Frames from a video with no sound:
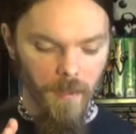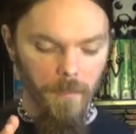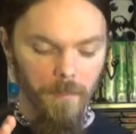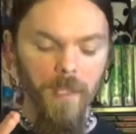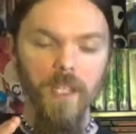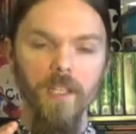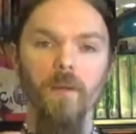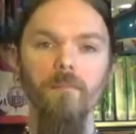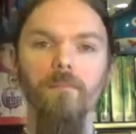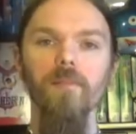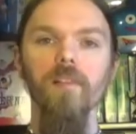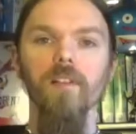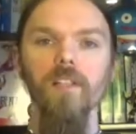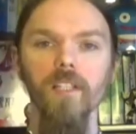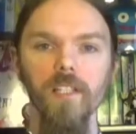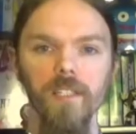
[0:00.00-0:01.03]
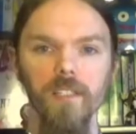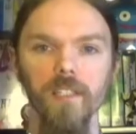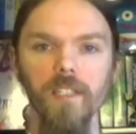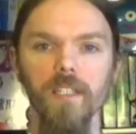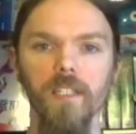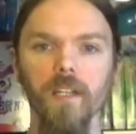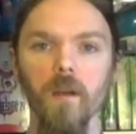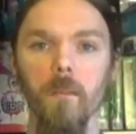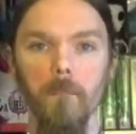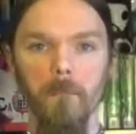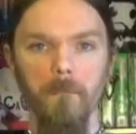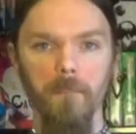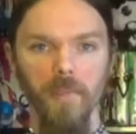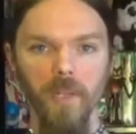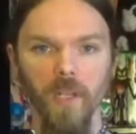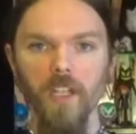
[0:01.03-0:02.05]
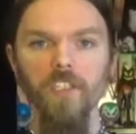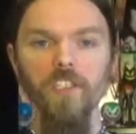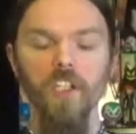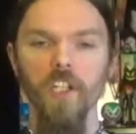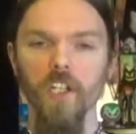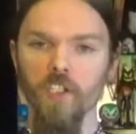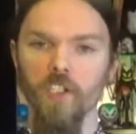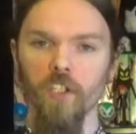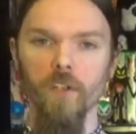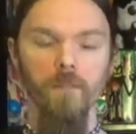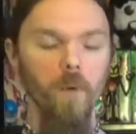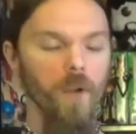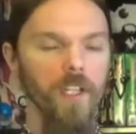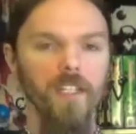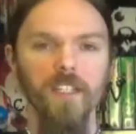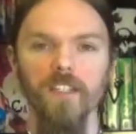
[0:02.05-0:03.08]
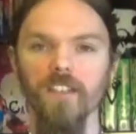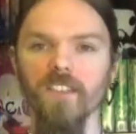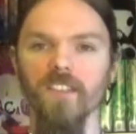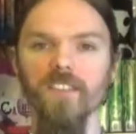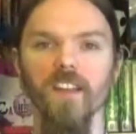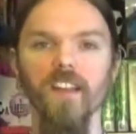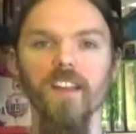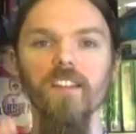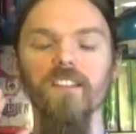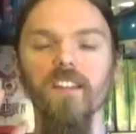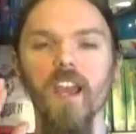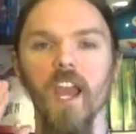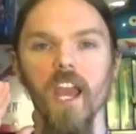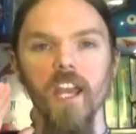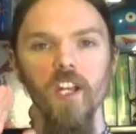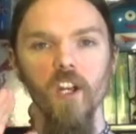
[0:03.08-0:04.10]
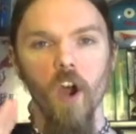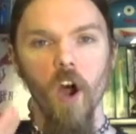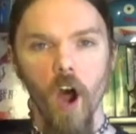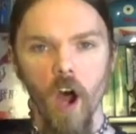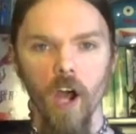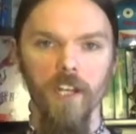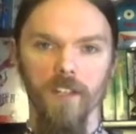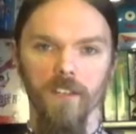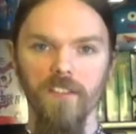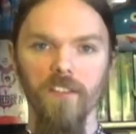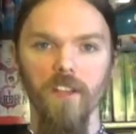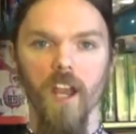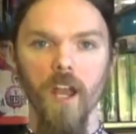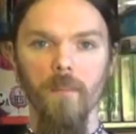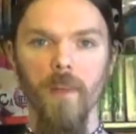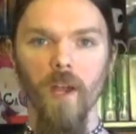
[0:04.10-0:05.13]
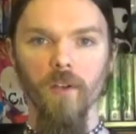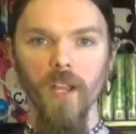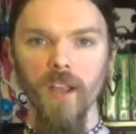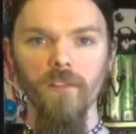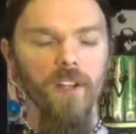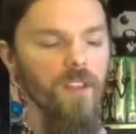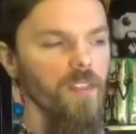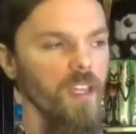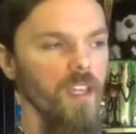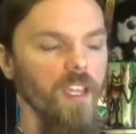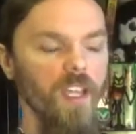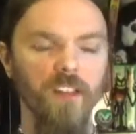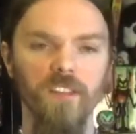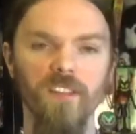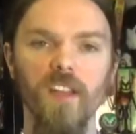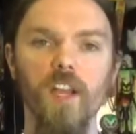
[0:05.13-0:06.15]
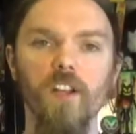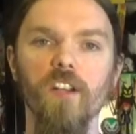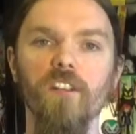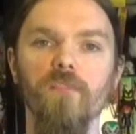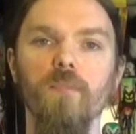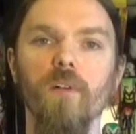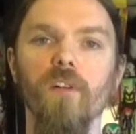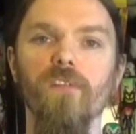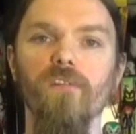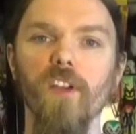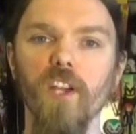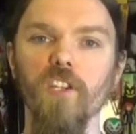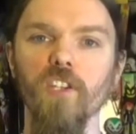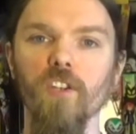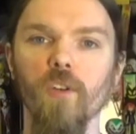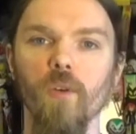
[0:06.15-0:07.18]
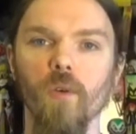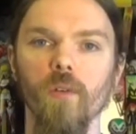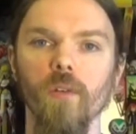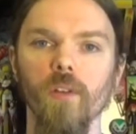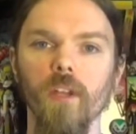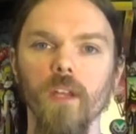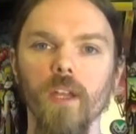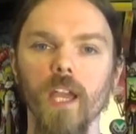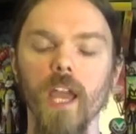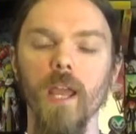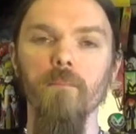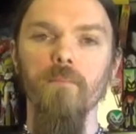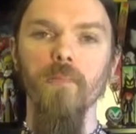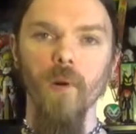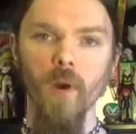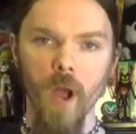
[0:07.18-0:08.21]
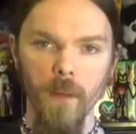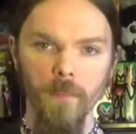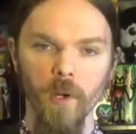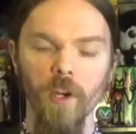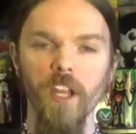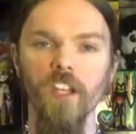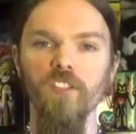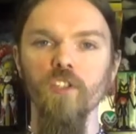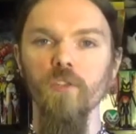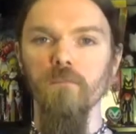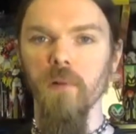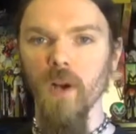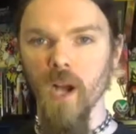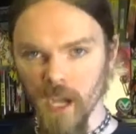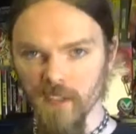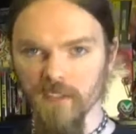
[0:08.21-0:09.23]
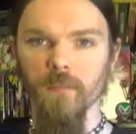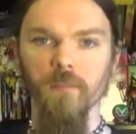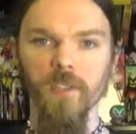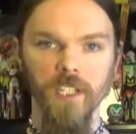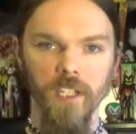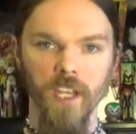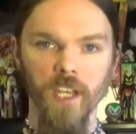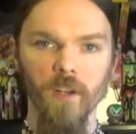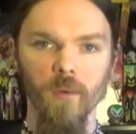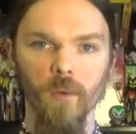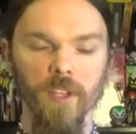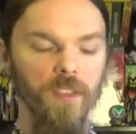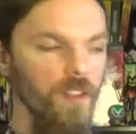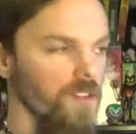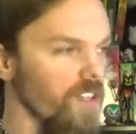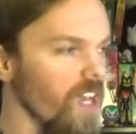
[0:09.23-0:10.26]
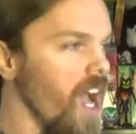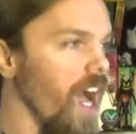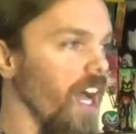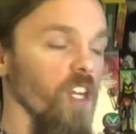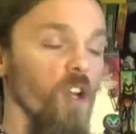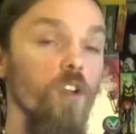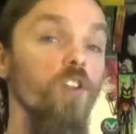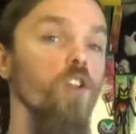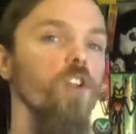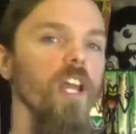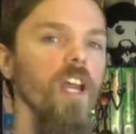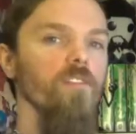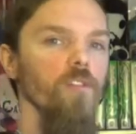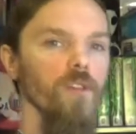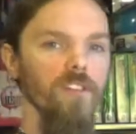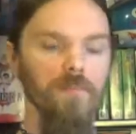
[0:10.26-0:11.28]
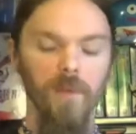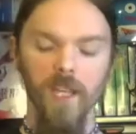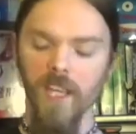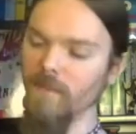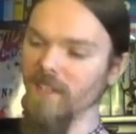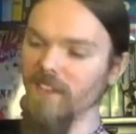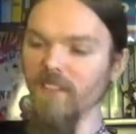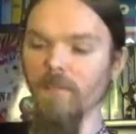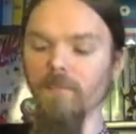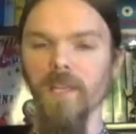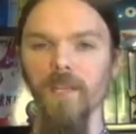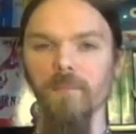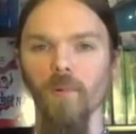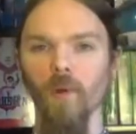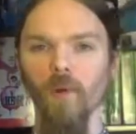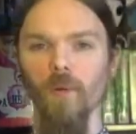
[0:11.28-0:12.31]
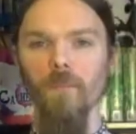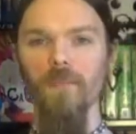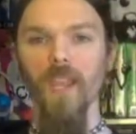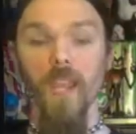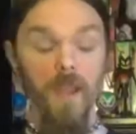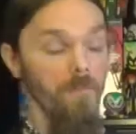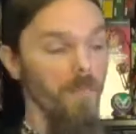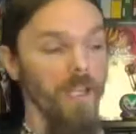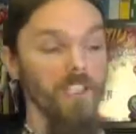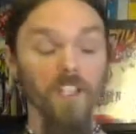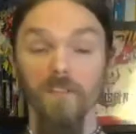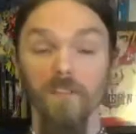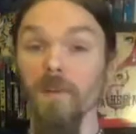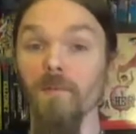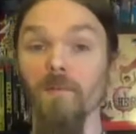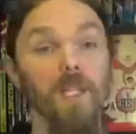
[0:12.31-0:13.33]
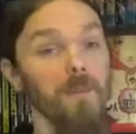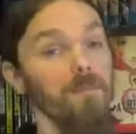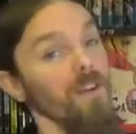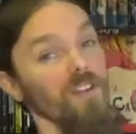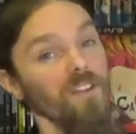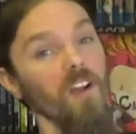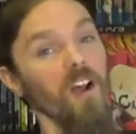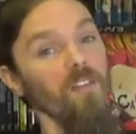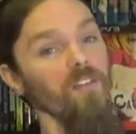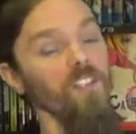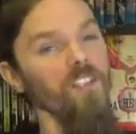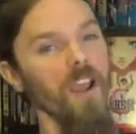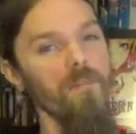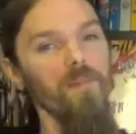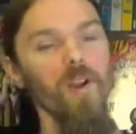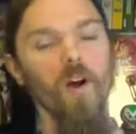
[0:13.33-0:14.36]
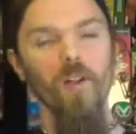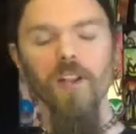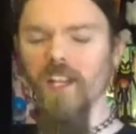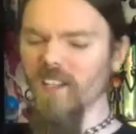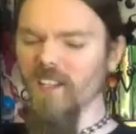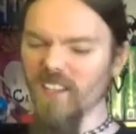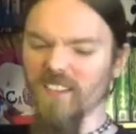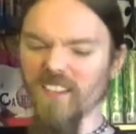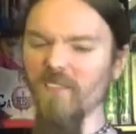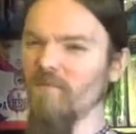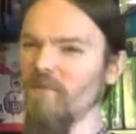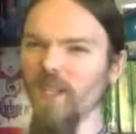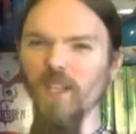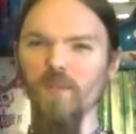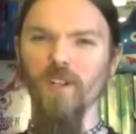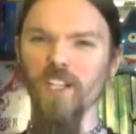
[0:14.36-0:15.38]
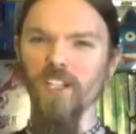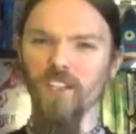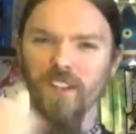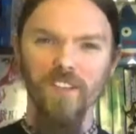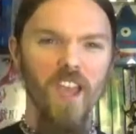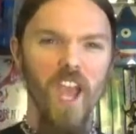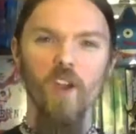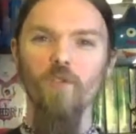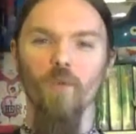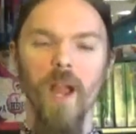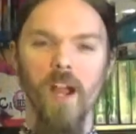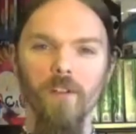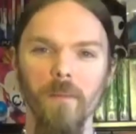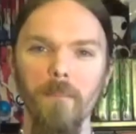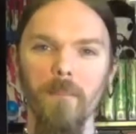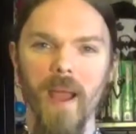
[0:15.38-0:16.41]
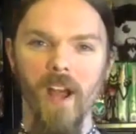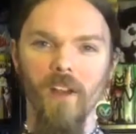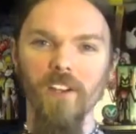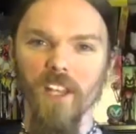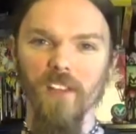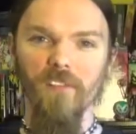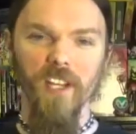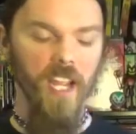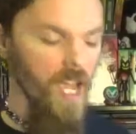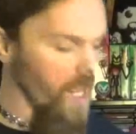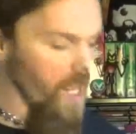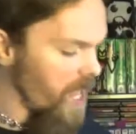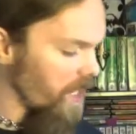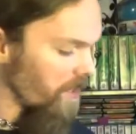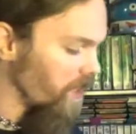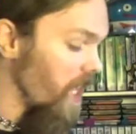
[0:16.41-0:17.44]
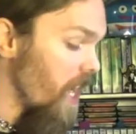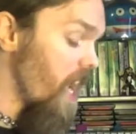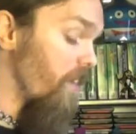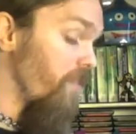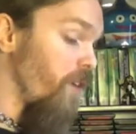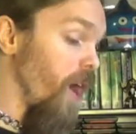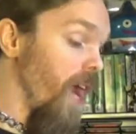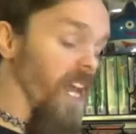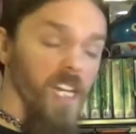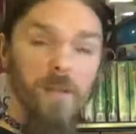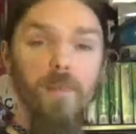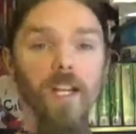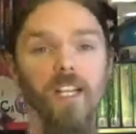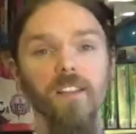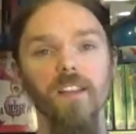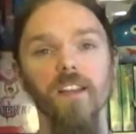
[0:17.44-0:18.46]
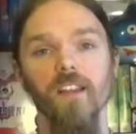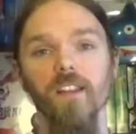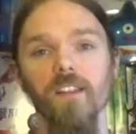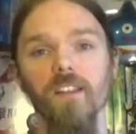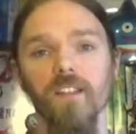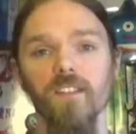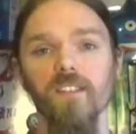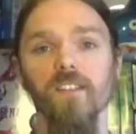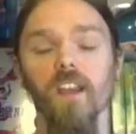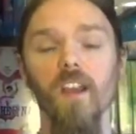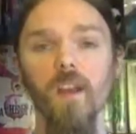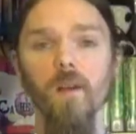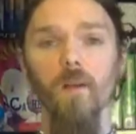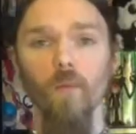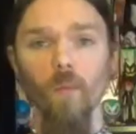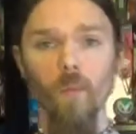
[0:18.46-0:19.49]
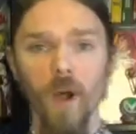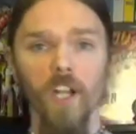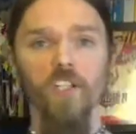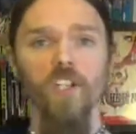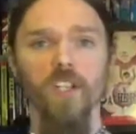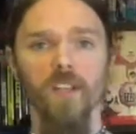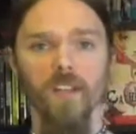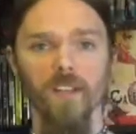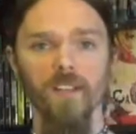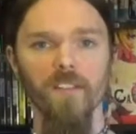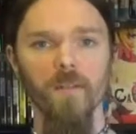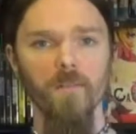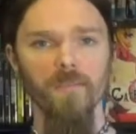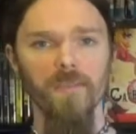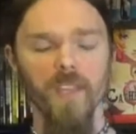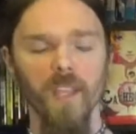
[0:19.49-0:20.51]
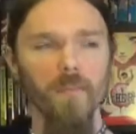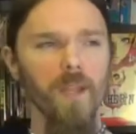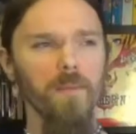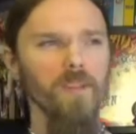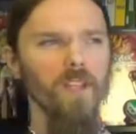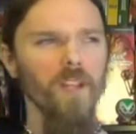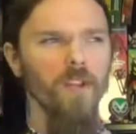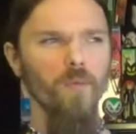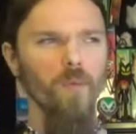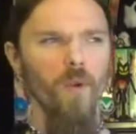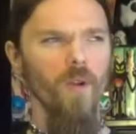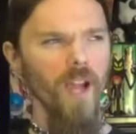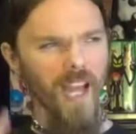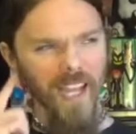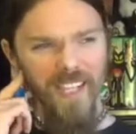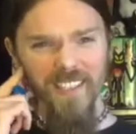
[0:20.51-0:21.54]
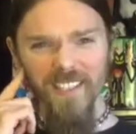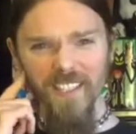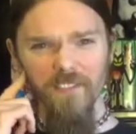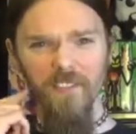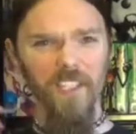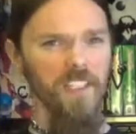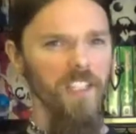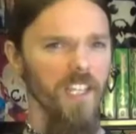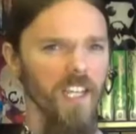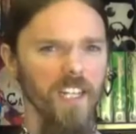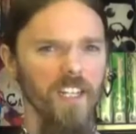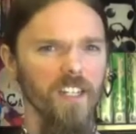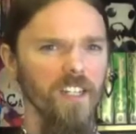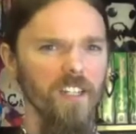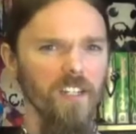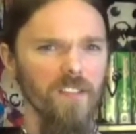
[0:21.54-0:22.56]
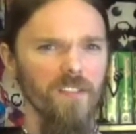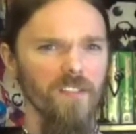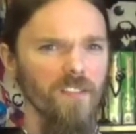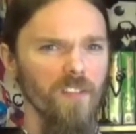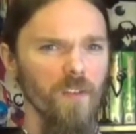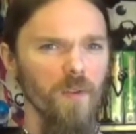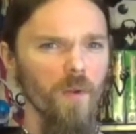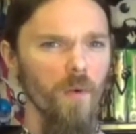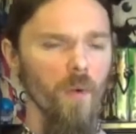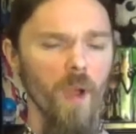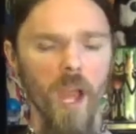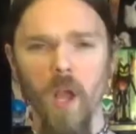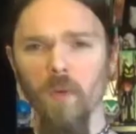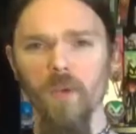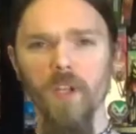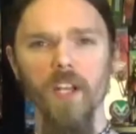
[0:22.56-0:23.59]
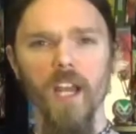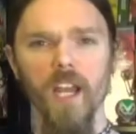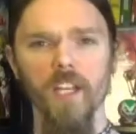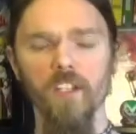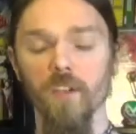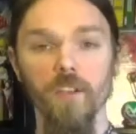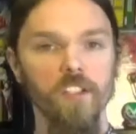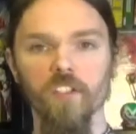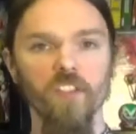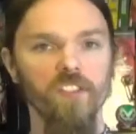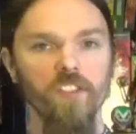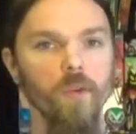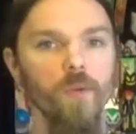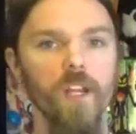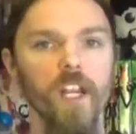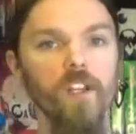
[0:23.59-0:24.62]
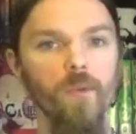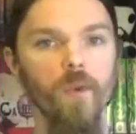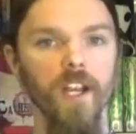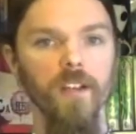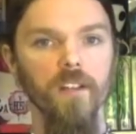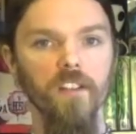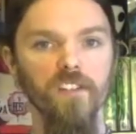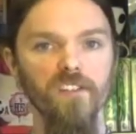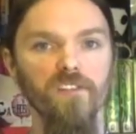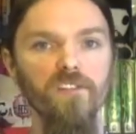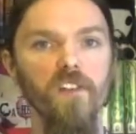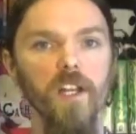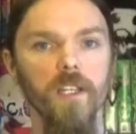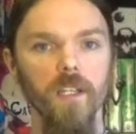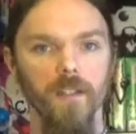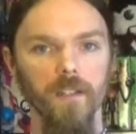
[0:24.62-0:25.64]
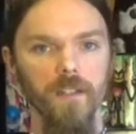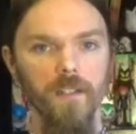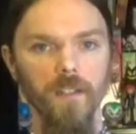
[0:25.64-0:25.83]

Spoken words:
Be completely blunt, to the point, concise, and honest about everything, and sound as professional and proper as you possibly can with this. I know I shouldn't have to explain it, but some people might just be really pissed off and type it all in because they really want to just ground and pound the living hell out of it. And for anybody that's watching this, might be like, well, I live in Canada, so how could I just do it anyway? Fuck it.